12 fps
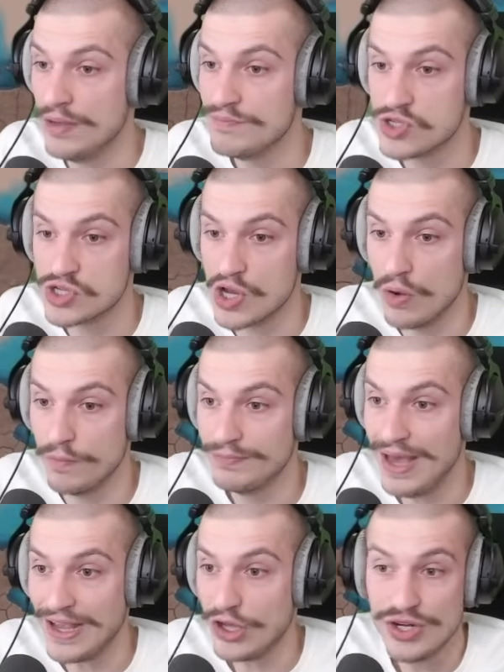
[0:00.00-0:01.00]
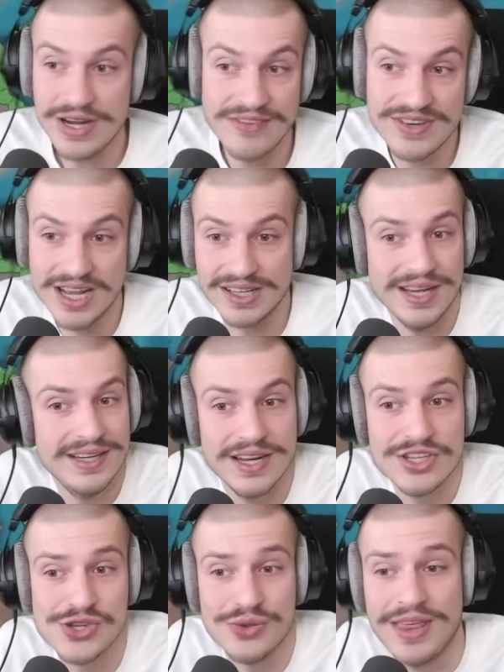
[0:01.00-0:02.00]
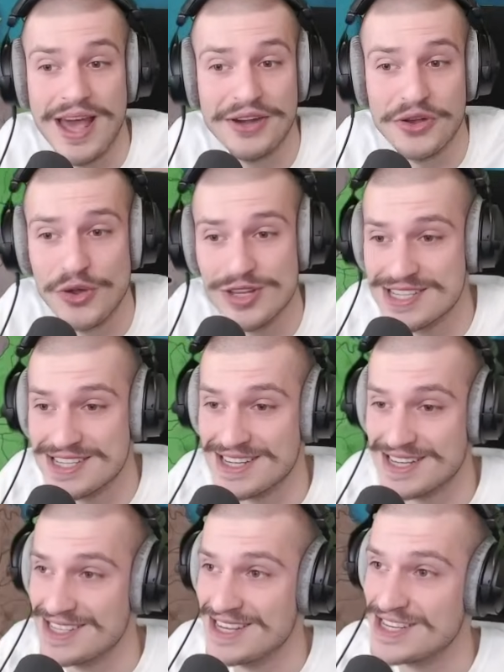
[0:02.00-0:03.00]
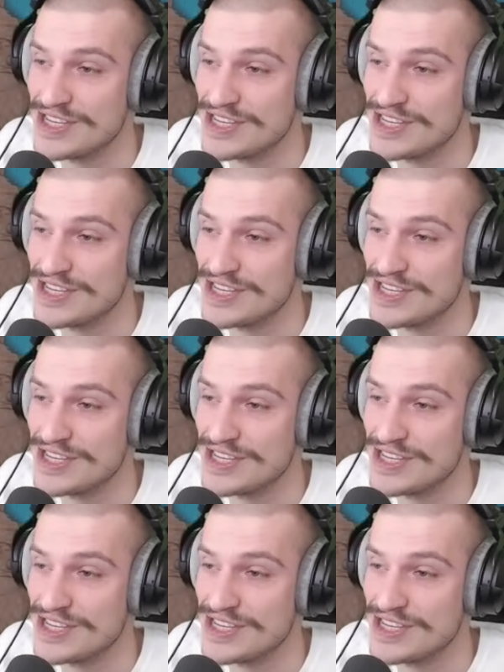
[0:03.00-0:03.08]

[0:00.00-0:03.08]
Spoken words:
so I couldn't have declined it. So that goal is a success